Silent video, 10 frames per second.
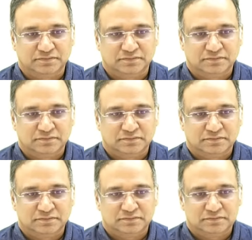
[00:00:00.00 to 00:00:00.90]

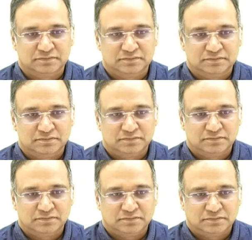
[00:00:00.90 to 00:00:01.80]

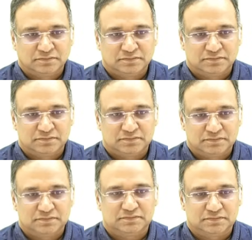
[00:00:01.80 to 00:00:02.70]

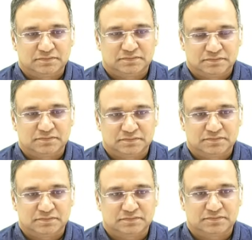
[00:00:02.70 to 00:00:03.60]

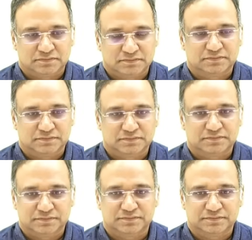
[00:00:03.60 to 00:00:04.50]

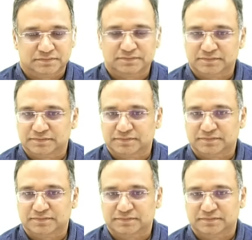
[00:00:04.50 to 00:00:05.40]

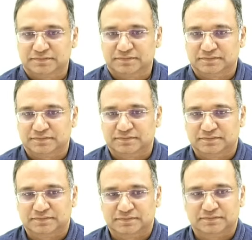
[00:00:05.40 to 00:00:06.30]

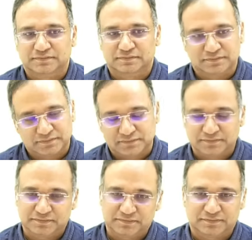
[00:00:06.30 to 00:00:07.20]

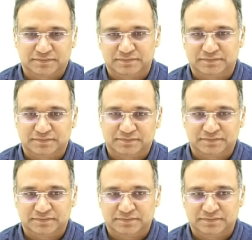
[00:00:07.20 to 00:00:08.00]
(not speaking)